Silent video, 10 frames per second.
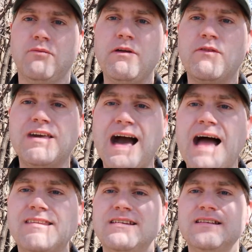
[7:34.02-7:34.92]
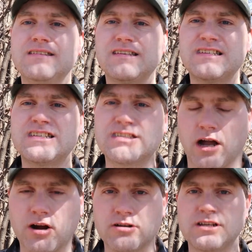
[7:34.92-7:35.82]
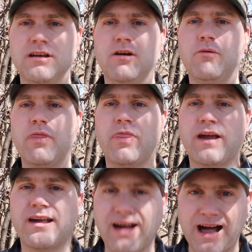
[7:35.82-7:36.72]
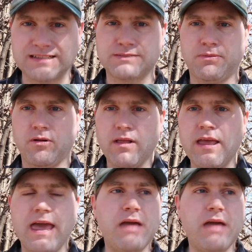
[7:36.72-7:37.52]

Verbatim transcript: We've got to start with the gospel.